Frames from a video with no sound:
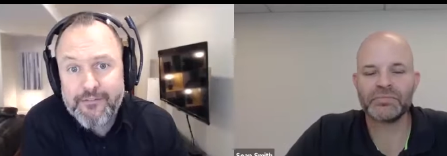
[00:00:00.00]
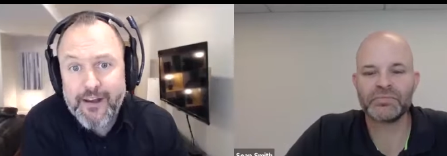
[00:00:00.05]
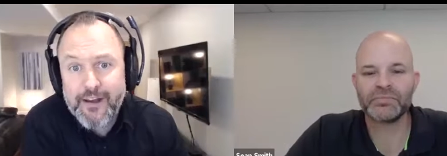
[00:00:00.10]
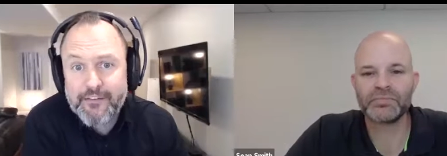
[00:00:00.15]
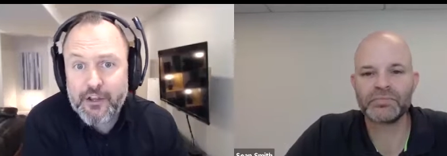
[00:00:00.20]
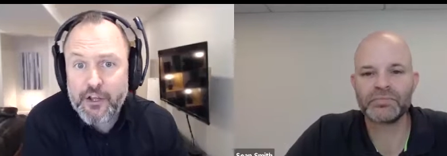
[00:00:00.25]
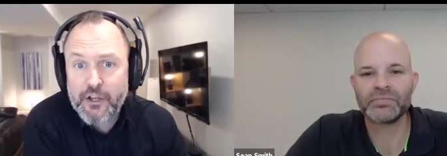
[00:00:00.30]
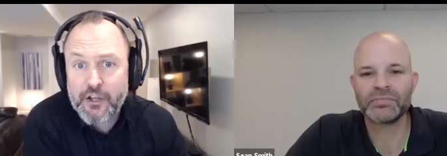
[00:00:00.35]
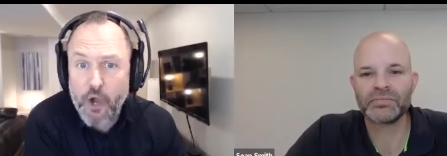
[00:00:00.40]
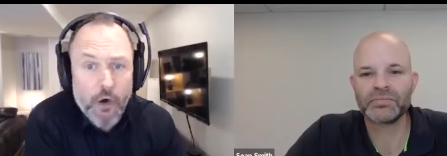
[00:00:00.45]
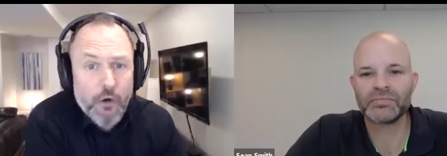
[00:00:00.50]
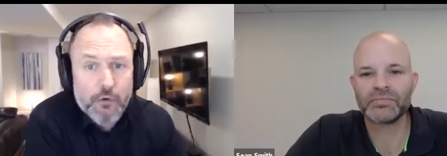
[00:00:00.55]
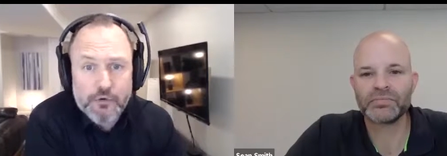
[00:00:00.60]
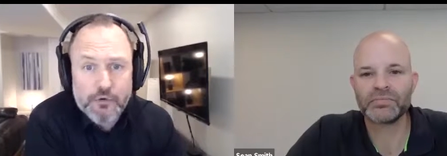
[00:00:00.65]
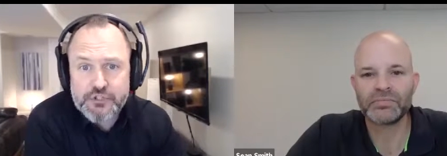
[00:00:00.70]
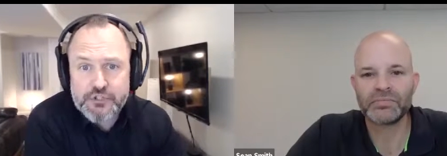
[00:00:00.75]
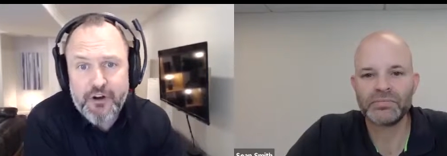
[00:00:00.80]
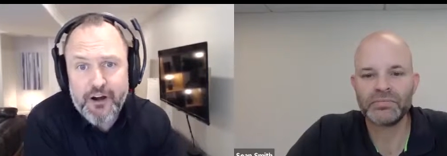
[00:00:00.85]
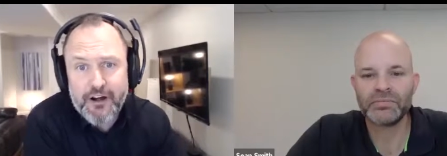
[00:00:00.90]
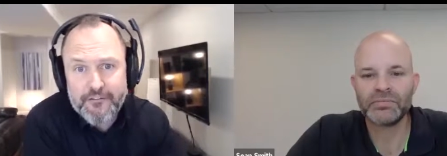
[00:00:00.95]
Speaker 1: as a coach
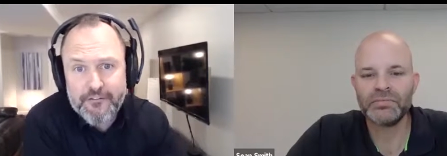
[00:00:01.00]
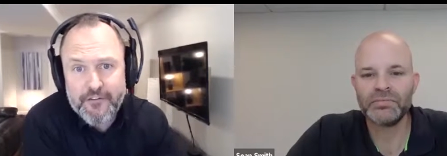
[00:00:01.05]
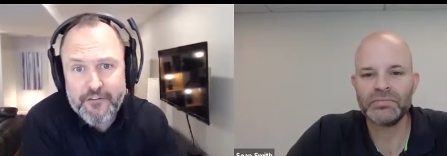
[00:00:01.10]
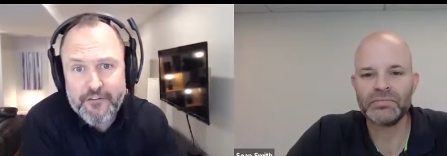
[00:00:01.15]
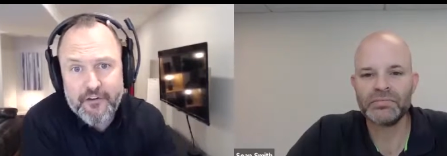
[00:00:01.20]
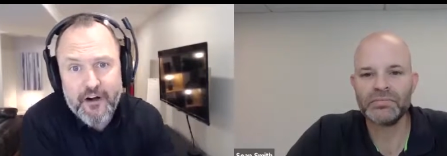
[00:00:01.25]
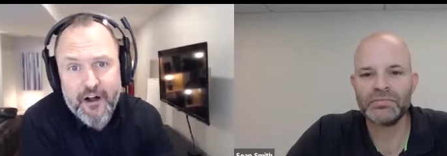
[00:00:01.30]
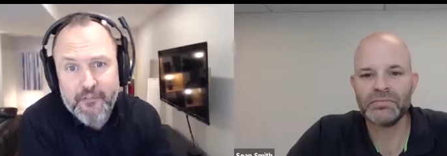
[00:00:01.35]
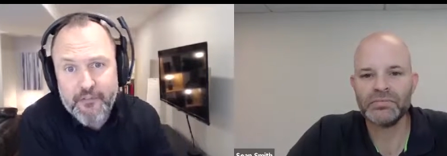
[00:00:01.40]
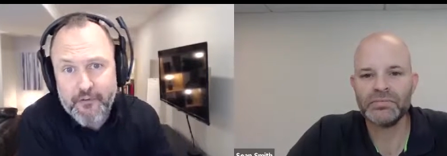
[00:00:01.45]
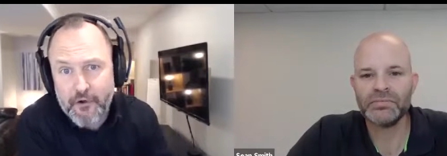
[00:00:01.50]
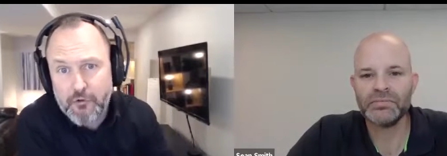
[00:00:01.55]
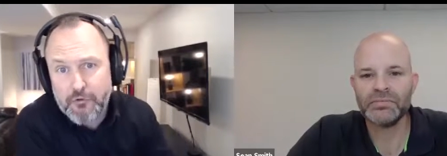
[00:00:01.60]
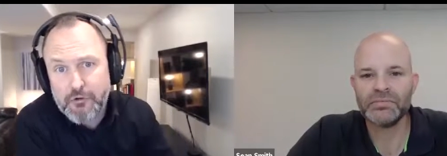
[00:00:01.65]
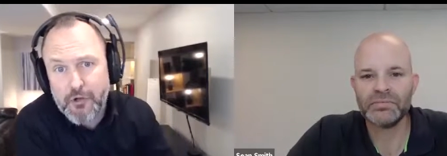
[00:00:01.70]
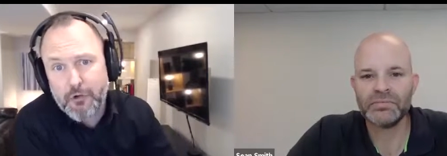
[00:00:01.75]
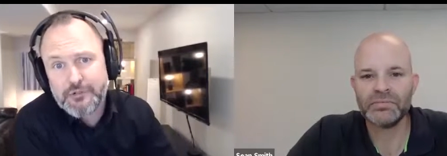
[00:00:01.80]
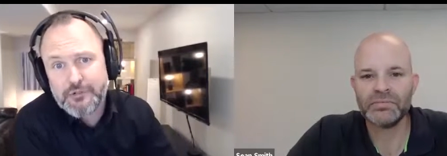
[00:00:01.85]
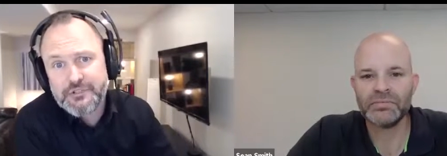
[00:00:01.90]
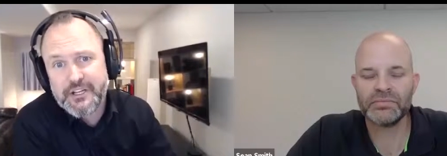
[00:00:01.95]
trying to figure out their own
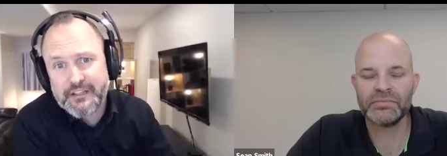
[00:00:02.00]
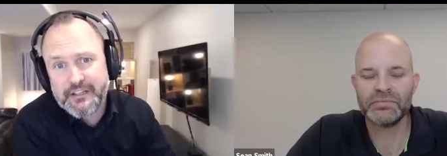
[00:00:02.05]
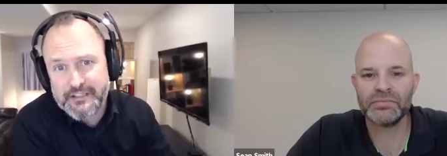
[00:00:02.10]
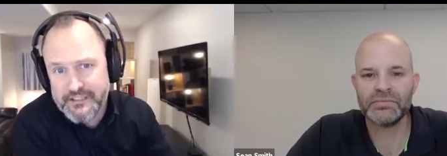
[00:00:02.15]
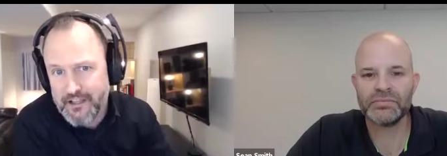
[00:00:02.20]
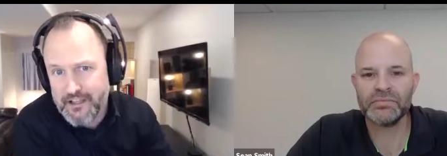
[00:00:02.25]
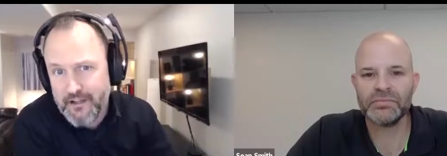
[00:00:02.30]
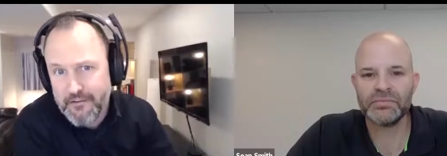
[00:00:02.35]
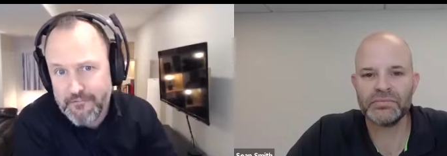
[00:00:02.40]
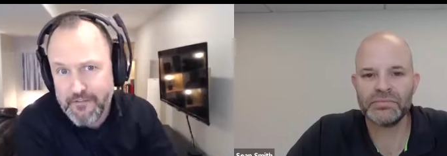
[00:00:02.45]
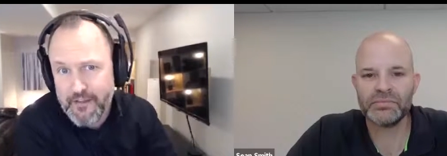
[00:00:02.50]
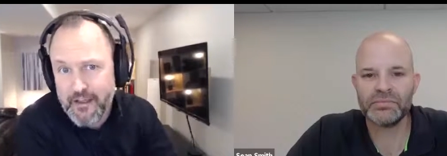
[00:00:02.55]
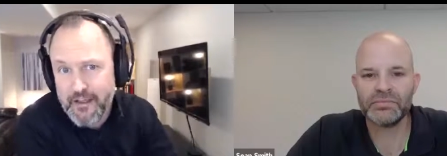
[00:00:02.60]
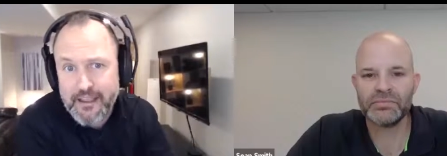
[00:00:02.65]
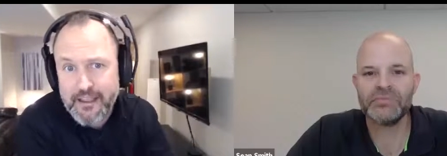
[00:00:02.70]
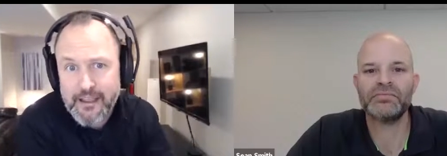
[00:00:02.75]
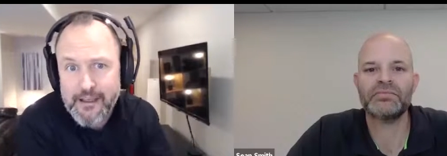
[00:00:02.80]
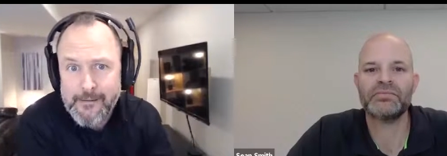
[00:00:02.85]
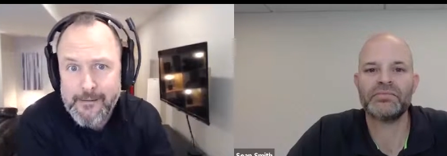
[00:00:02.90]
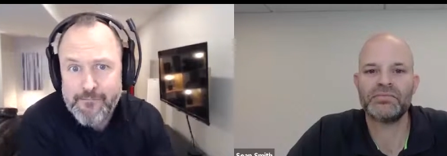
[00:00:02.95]
coaching stuff, like
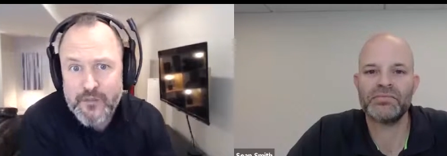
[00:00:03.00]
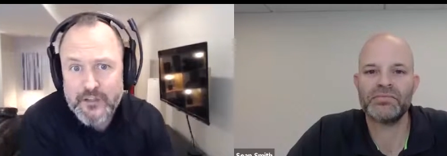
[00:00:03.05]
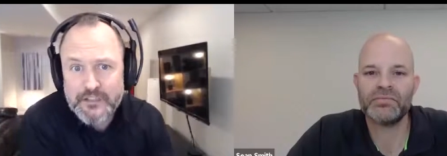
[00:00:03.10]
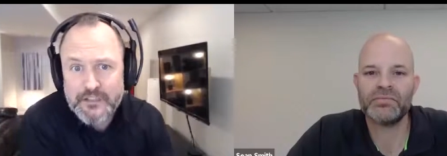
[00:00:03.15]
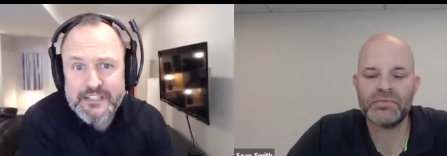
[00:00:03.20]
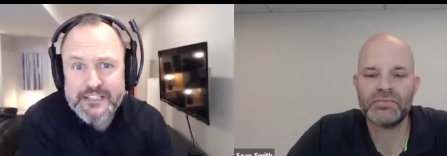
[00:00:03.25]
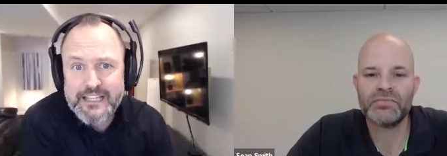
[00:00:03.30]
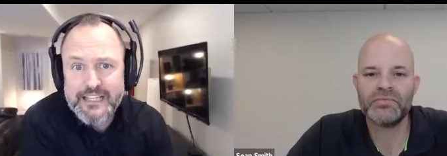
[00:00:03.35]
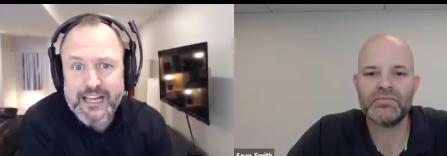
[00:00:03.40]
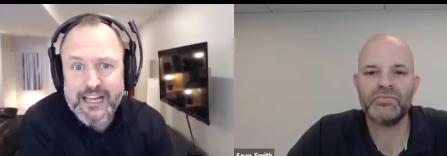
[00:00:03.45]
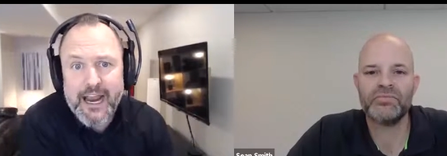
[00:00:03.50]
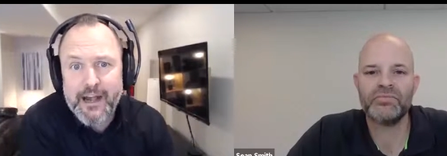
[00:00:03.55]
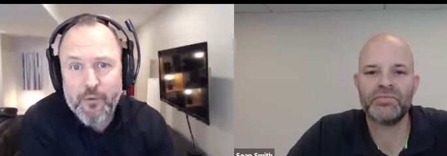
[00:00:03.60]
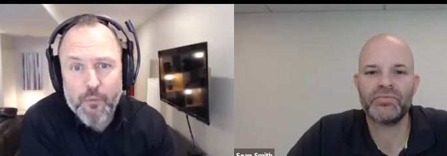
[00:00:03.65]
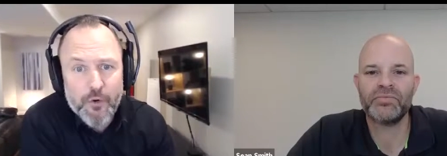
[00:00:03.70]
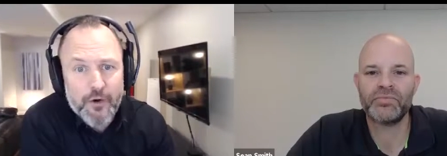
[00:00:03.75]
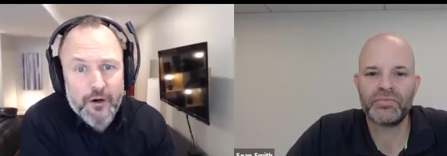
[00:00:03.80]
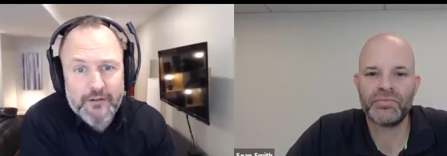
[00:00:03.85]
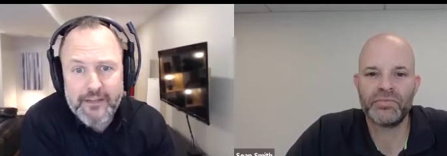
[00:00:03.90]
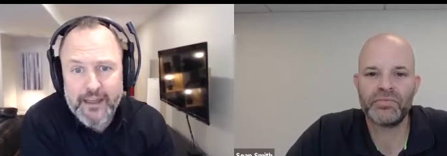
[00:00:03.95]
this is the kind of work
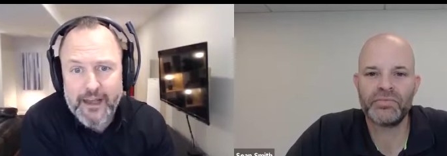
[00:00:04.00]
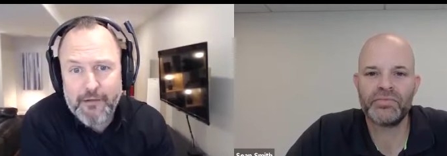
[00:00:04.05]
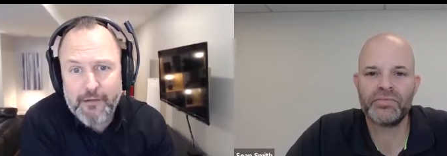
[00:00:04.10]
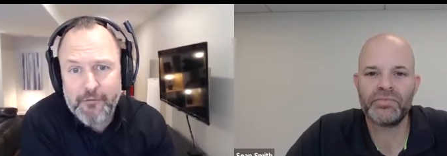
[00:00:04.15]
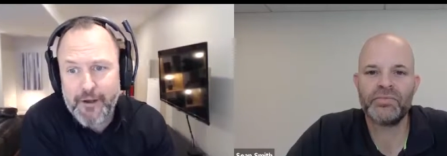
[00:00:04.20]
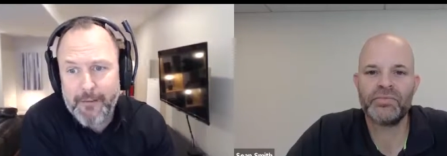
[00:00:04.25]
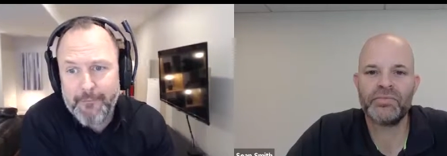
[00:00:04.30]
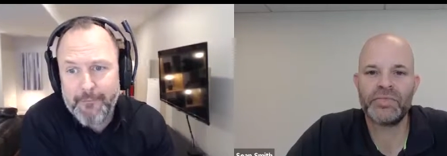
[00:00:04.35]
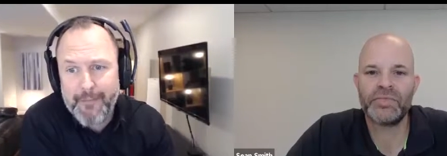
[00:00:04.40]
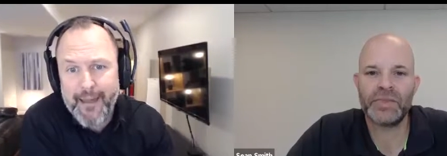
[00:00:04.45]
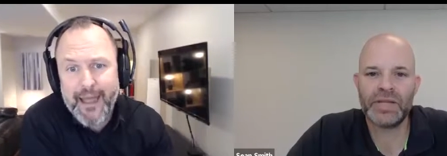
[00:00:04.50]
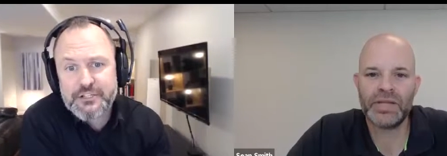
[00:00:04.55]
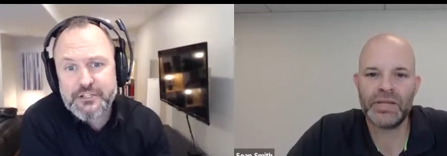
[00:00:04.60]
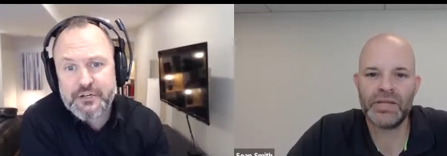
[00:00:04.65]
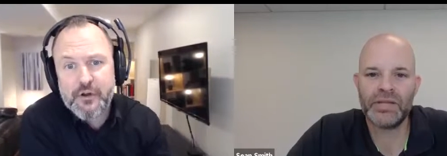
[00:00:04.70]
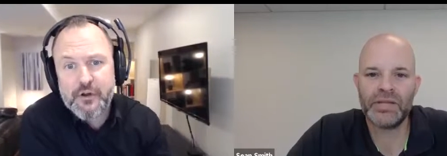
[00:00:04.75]
that I would imagine